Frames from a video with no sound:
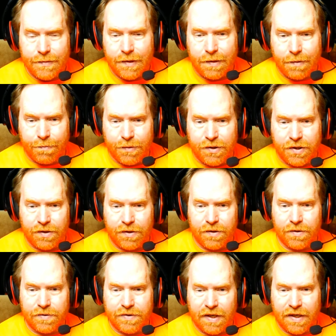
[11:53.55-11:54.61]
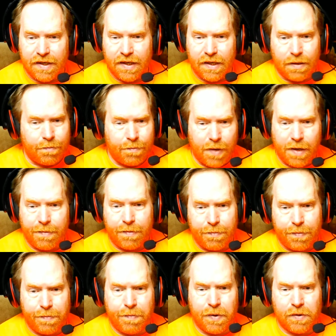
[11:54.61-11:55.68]
the materials I need and maybe
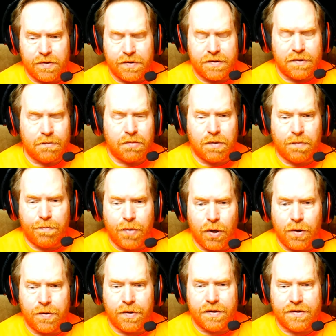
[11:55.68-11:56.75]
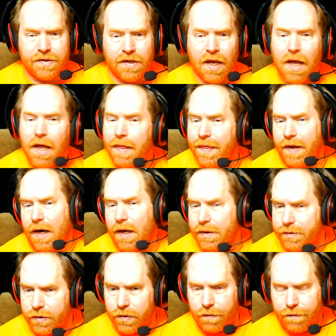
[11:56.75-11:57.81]
building some components. Then I'll
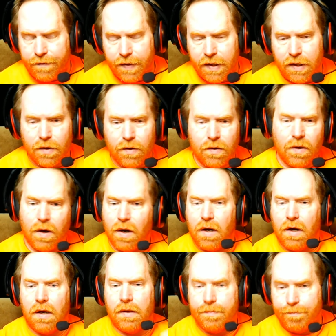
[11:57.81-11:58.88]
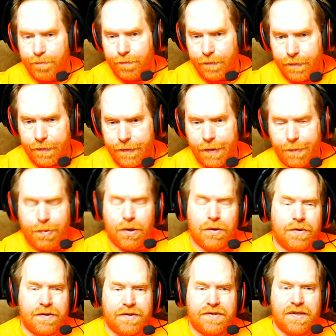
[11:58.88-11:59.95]
do a video on the
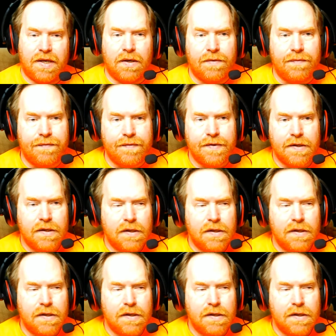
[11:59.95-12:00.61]
build itself.